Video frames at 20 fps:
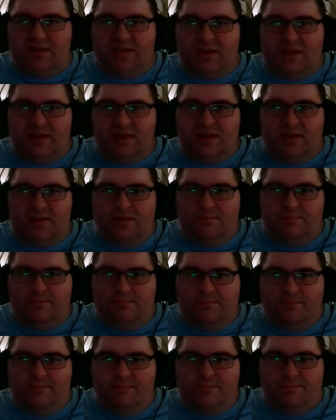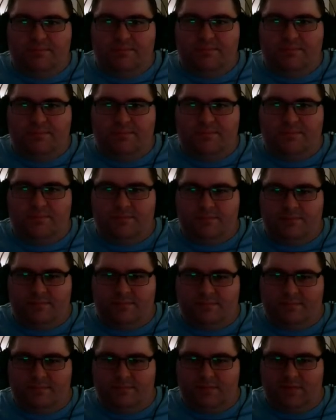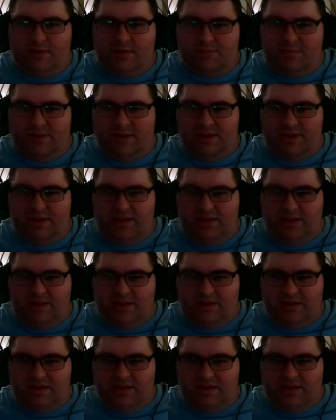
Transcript: Um, let me